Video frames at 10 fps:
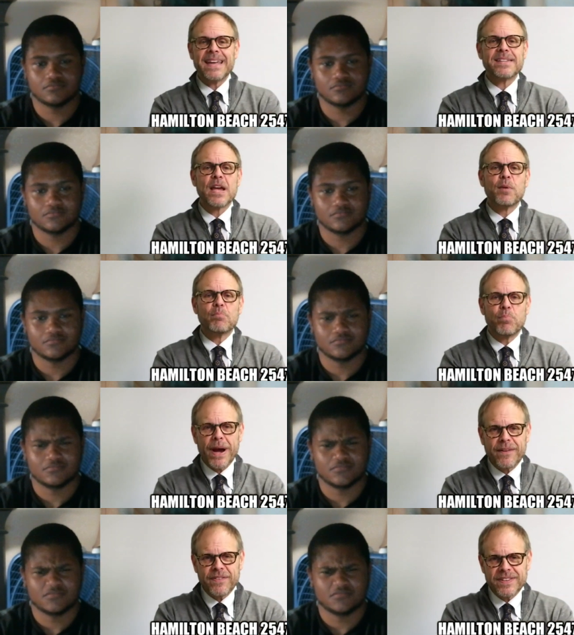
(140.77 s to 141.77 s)
Speaker 1: eight
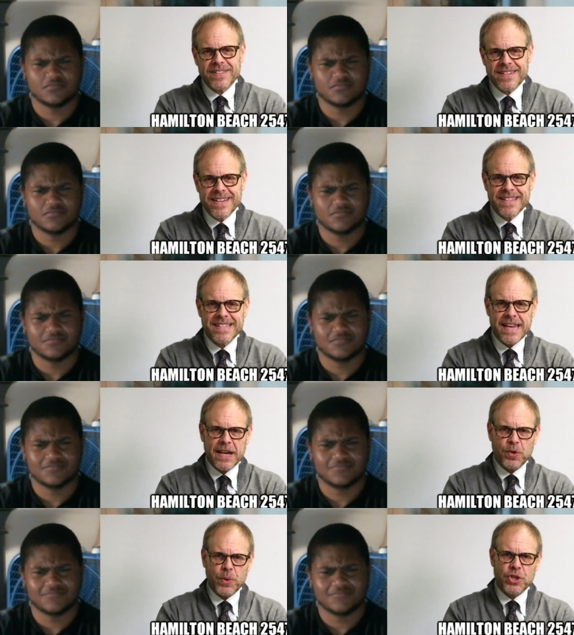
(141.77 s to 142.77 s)
breakfast
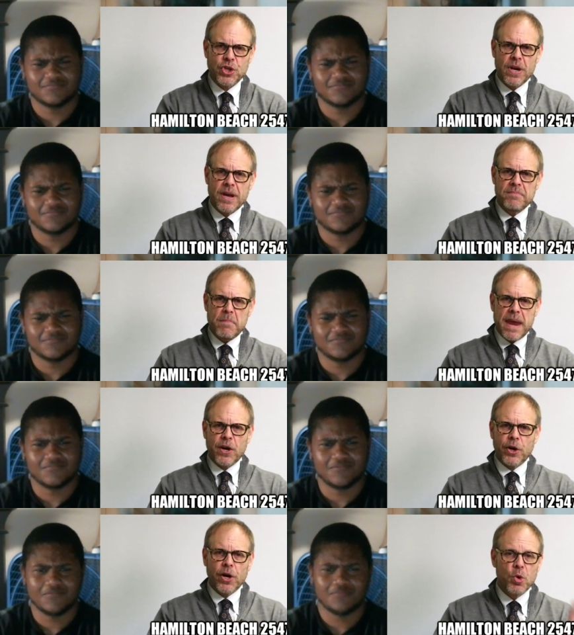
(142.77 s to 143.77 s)
sandwich
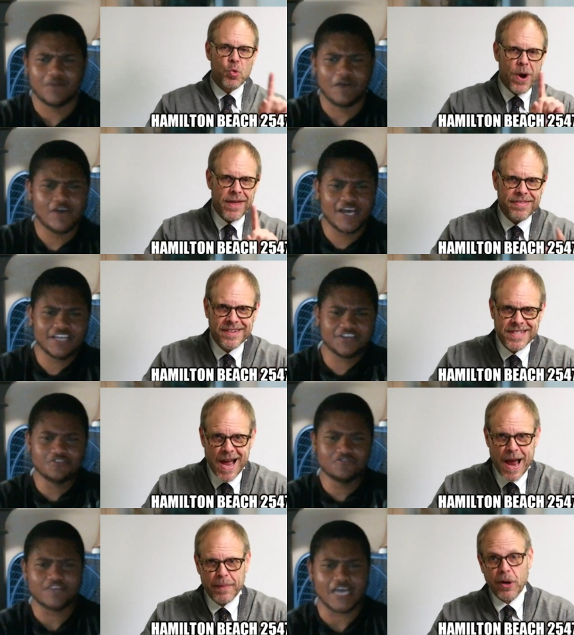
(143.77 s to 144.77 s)
maker. But what it do,
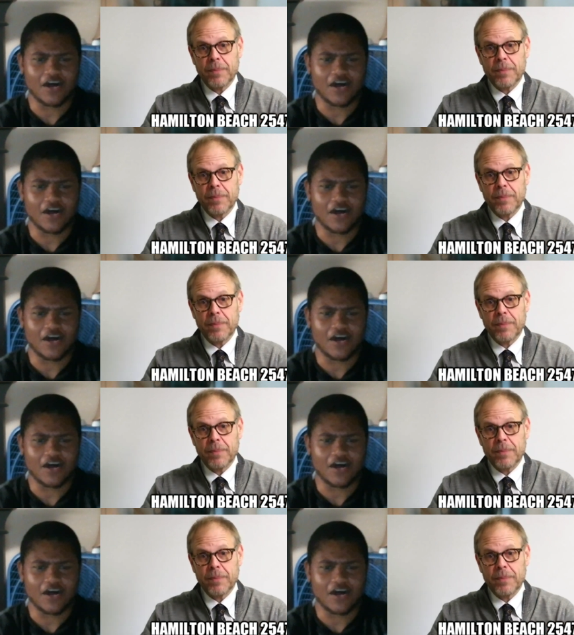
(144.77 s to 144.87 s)
dog?